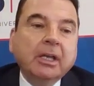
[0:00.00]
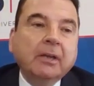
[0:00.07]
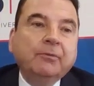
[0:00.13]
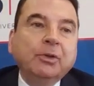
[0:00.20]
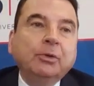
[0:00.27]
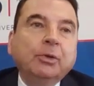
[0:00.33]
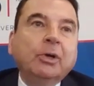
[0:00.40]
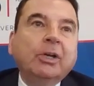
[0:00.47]

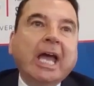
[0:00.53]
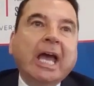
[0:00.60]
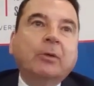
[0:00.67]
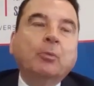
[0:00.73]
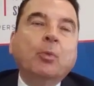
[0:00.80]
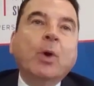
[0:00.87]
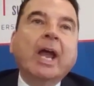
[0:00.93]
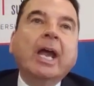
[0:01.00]
If you look
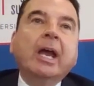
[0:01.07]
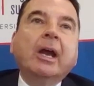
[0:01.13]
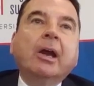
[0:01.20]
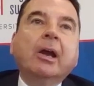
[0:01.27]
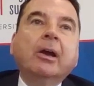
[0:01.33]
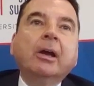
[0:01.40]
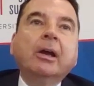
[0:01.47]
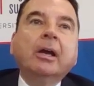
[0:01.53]
at
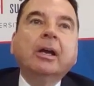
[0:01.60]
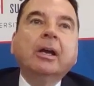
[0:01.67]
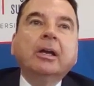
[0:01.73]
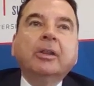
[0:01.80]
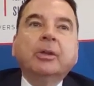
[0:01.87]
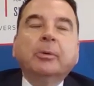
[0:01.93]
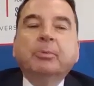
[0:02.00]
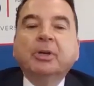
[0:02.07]
where
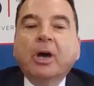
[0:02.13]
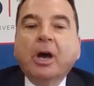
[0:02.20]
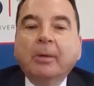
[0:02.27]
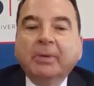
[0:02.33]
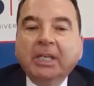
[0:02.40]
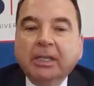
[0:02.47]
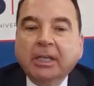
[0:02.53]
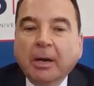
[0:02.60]
the
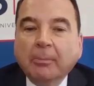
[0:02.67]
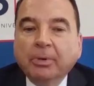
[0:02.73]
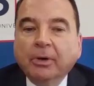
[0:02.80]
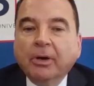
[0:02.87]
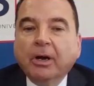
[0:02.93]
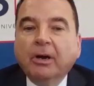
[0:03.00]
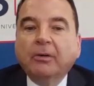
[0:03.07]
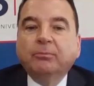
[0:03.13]
predominant
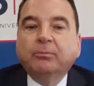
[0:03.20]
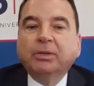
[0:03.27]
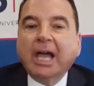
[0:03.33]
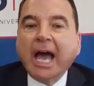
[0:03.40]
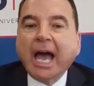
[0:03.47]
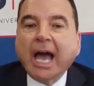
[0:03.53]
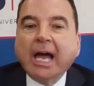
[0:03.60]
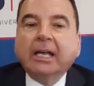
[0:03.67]
number of
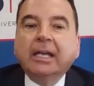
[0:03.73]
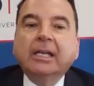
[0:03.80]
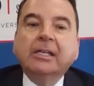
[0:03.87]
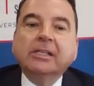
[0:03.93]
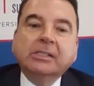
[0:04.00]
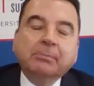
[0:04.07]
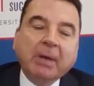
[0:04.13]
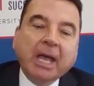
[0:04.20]
Black,
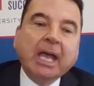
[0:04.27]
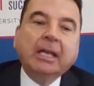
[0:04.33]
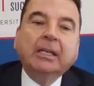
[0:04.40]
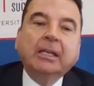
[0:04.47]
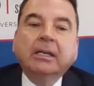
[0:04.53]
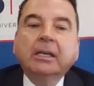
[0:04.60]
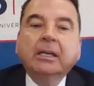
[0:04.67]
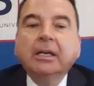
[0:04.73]

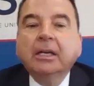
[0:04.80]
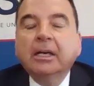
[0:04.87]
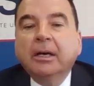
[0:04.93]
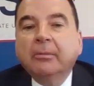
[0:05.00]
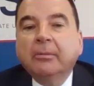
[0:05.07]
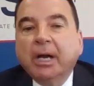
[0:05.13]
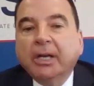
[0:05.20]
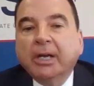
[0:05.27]
Hispanic,
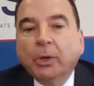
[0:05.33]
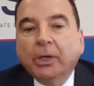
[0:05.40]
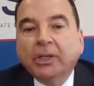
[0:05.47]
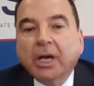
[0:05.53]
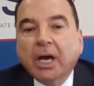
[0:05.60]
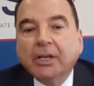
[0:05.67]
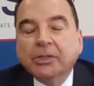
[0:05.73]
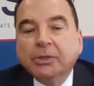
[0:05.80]

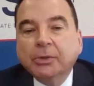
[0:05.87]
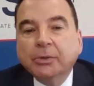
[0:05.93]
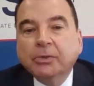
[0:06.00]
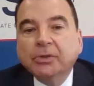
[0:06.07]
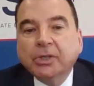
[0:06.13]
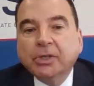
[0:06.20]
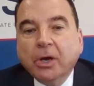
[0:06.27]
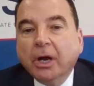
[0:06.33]
minoritized
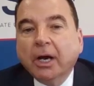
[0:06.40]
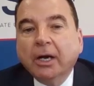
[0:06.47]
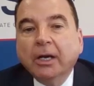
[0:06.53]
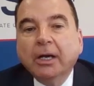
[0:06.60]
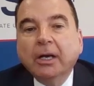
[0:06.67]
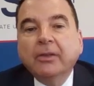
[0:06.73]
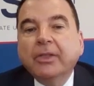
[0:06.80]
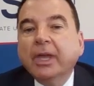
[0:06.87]
students
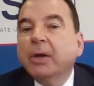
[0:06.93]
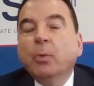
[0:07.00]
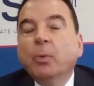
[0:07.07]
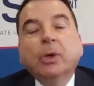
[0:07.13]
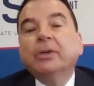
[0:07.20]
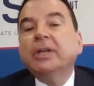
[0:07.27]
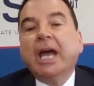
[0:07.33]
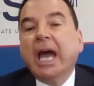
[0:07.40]
are, they
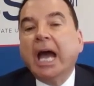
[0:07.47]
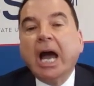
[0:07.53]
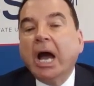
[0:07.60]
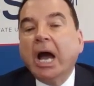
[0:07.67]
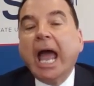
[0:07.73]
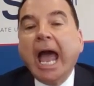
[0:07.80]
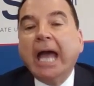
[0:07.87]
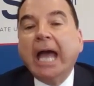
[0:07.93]
weren't
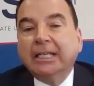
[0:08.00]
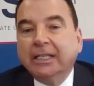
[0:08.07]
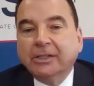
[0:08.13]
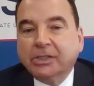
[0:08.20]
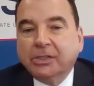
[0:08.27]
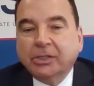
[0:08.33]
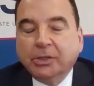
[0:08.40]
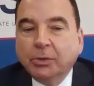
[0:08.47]
at
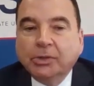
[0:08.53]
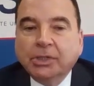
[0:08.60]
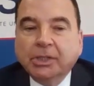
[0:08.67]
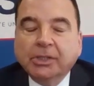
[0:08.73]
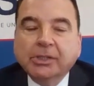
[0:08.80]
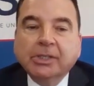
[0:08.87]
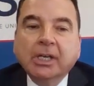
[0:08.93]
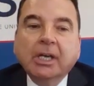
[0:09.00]

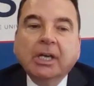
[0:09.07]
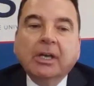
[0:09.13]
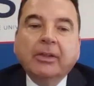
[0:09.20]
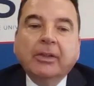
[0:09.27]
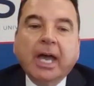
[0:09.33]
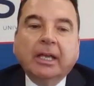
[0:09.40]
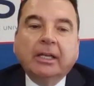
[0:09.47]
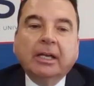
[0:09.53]
institutions
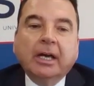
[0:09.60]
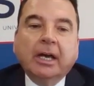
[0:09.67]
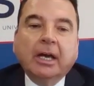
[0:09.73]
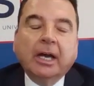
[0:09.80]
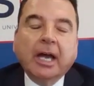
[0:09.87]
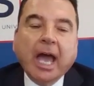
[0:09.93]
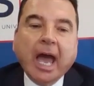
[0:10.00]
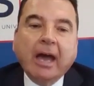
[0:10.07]
that
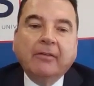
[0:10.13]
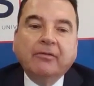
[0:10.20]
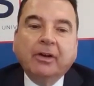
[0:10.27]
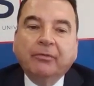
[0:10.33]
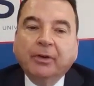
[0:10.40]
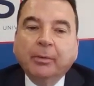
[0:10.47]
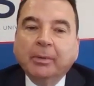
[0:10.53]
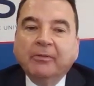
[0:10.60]
have
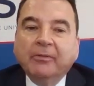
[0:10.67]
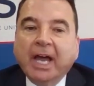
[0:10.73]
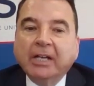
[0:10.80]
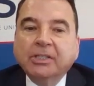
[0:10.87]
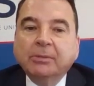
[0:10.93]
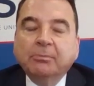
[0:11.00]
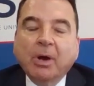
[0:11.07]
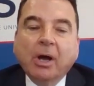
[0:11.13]
affirmative
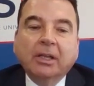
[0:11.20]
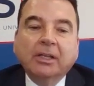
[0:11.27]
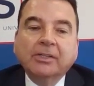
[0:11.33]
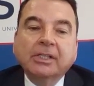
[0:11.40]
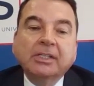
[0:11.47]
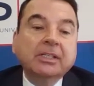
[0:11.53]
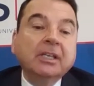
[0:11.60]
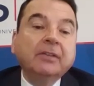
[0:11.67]
action
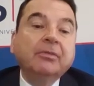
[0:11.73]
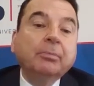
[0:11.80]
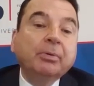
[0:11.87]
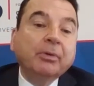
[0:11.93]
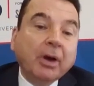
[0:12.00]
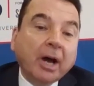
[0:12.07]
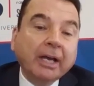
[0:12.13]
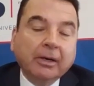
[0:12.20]
policies even
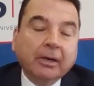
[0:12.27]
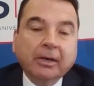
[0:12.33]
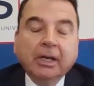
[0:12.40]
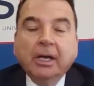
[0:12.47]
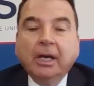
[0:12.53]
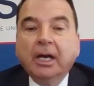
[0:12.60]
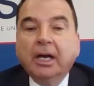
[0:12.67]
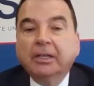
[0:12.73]
prior
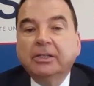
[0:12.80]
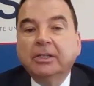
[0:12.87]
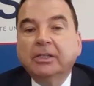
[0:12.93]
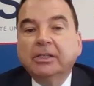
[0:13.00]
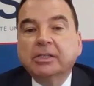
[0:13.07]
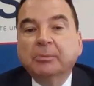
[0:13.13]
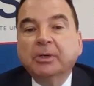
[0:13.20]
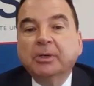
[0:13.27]
to
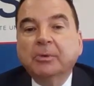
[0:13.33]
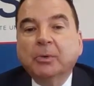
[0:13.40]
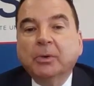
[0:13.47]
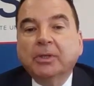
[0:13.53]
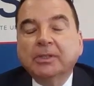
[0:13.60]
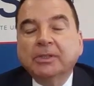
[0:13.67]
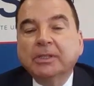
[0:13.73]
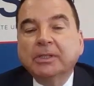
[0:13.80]
the Supreme
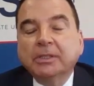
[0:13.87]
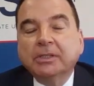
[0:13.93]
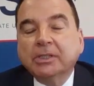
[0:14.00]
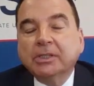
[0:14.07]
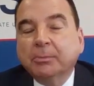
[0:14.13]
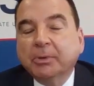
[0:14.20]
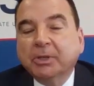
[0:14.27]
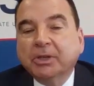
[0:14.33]
Court decision.
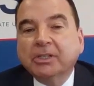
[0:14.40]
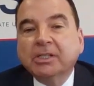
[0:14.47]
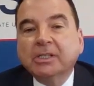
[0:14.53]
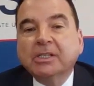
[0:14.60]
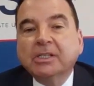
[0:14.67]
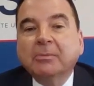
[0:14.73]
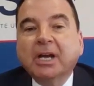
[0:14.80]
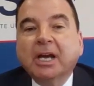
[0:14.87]
Just to put this
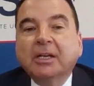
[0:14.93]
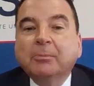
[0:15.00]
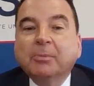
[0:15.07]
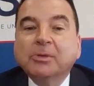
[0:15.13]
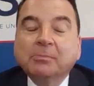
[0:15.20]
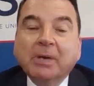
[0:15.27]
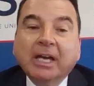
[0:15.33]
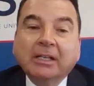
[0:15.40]
in some kind of
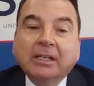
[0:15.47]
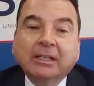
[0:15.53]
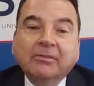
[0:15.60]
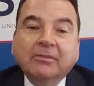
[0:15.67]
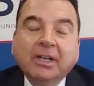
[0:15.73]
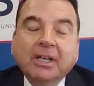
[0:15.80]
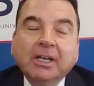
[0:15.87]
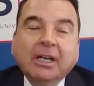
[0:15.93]

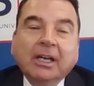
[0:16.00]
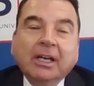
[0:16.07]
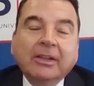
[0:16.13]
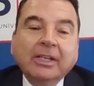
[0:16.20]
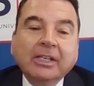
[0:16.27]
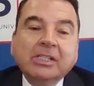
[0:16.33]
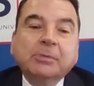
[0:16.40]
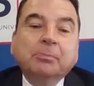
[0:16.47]
perspective,
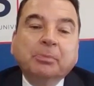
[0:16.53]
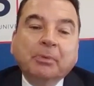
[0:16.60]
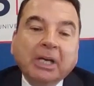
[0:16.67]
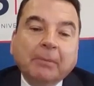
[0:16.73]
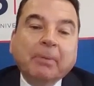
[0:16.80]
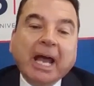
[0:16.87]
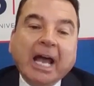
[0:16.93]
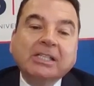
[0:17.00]
this
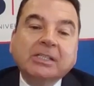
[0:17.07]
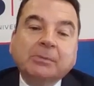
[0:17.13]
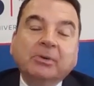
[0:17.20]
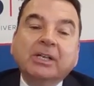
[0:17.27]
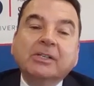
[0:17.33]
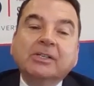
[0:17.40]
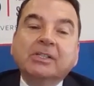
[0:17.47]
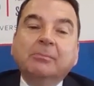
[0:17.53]
past
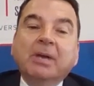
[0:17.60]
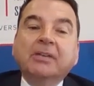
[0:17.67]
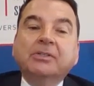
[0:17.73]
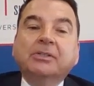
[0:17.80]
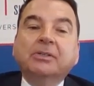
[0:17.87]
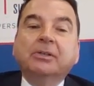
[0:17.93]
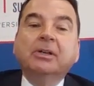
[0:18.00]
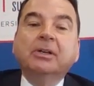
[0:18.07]
spring
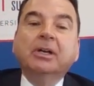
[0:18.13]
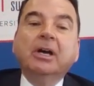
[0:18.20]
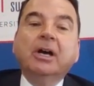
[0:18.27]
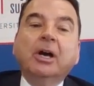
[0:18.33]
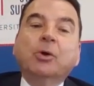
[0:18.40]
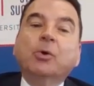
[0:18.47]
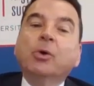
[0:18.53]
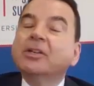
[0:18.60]
semester
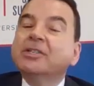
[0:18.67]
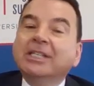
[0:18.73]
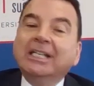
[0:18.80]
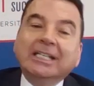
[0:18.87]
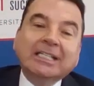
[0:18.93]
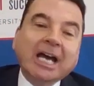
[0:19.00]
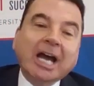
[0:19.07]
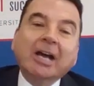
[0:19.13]
across
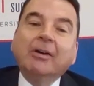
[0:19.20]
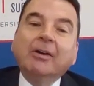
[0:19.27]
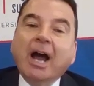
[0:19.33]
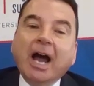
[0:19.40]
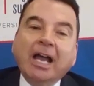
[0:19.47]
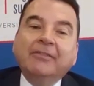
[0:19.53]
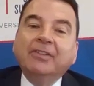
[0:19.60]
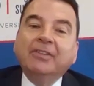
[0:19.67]
the
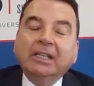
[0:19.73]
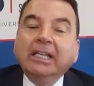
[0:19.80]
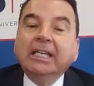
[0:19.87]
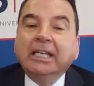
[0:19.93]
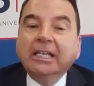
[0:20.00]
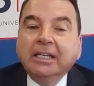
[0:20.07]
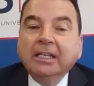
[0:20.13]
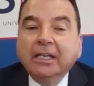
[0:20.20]
entire Ivy
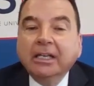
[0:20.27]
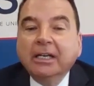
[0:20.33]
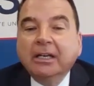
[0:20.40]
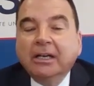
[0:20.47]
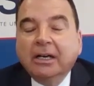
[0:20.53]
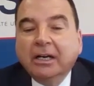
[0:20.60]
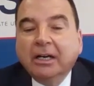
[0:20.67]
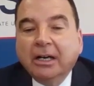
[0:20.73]
League,
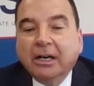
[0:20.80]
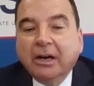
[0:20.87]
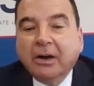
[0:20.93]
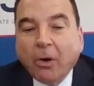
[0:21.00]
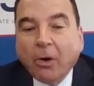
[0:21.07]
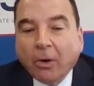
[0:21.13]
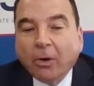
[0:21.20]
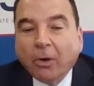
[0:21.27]

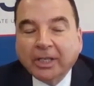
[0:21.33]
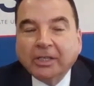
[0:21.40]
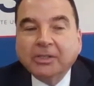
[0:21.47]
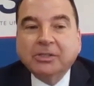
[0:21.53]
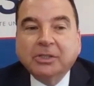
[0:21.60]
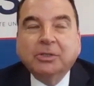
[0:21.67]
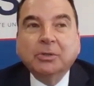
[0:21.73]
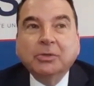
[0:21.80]
all
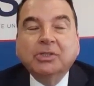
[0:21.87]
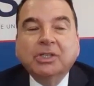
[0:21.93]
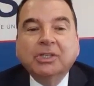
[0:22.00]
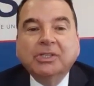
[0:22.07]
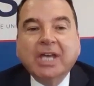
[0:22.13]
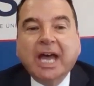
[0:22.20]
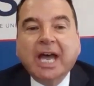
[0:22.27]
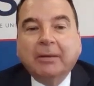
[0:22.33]

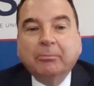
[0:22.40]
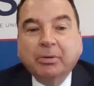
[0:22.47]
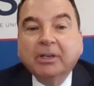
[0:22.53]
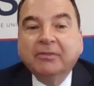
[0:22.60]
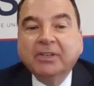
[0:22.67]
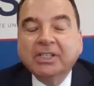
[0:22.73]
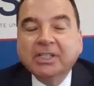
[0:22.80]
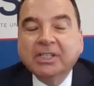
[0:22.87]
institutions that
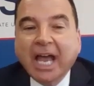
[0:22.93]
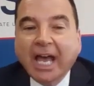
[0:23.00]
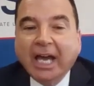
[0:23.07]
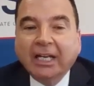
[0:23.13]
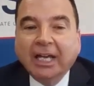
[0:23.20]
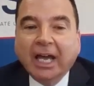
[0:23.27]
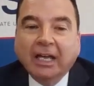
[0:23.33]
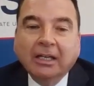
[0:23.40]
previously
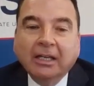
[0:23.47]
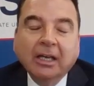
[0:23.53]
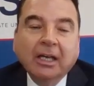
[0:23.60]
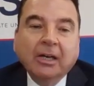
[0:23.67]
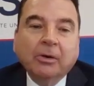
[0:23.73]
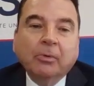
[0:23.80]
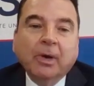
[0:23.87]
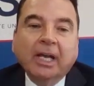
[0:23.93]
had
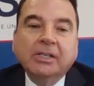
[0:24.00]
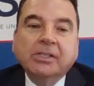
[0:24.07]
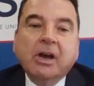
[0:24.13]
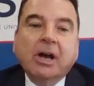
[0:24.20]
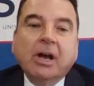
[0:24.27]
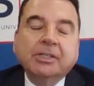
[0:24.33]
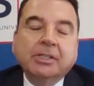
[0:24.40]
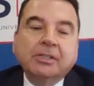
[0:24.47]

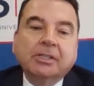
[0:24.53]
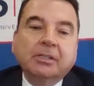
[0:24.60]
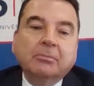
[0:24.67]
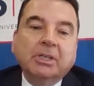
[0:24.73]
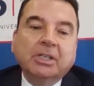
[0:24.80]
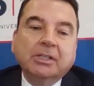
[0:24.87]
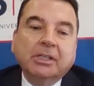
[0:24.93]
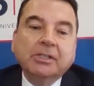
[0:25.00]
race-conscious
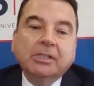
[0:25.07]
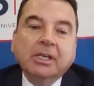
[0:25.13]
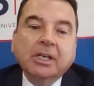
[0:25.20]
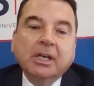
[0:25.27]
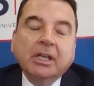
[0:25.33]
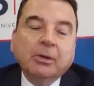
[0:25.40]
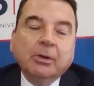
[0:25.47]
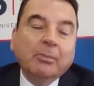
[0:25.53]
admissions,
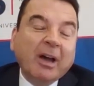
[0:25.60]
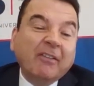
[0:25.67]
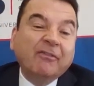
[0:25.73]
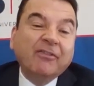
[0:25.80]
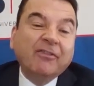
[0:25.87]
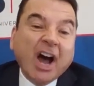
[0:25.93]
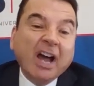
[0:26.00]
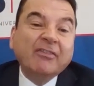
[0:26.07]
there were
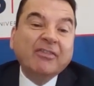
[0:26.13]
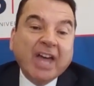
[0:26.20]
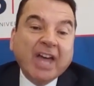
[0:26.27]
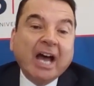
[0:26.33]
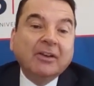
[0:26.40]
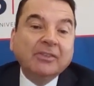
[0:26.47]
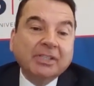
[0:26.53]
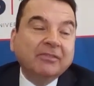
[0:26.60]
about
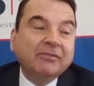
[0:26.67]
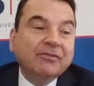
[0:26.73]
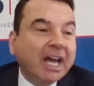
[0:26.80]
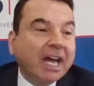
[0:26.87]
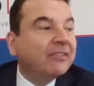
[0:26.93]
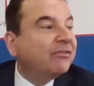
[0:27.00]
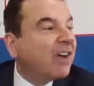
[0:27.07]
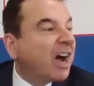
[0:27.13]
5,000, in
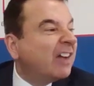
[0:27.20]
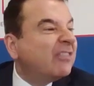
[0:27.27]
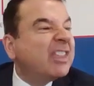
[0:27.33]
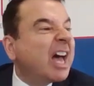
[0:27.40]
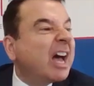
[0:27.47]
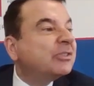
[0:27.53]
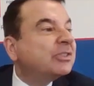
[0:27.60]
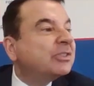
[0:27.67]
fact,
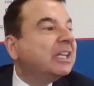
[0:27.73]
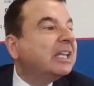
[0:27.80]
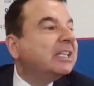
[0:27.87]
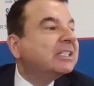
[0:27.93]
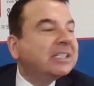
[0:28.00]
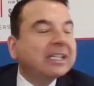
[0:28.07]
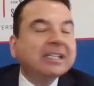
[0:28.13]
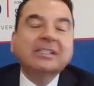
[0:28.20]

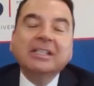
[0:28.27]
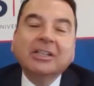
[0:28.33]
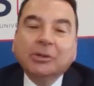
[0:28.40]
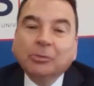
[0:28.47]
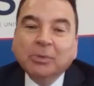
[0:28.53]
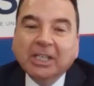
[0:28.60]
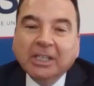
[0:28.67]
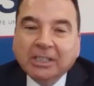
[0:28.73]

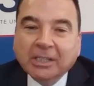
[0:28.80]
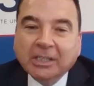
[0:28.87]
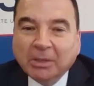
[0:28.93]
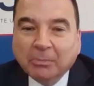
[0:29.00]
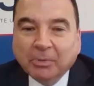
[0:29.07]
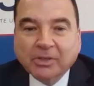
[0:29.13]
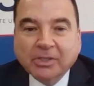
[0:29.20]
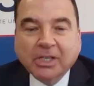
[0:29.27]
5,063 to
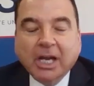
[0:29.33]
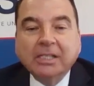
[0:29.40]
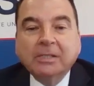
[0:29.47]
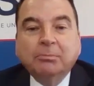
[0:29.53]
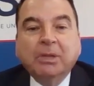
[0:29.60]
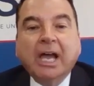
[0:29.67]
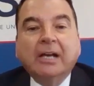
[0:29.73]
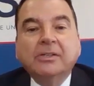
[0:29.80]
be
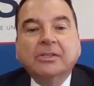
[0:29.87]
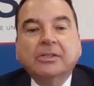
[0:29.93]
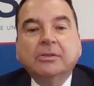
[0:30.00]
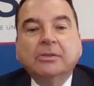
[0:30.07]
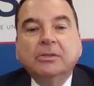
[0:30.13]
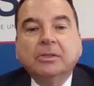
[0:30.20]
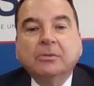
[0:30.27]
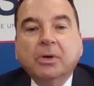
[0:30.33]
precise, Black
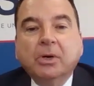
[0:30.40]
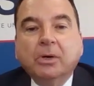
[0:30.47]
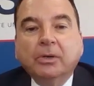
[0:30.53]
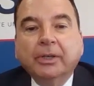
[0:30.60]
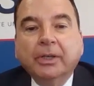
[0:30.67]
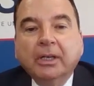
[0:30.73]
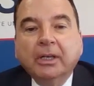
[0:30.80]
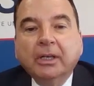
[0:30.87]
students
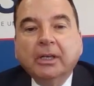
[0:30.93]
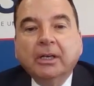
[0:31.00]
enrolled.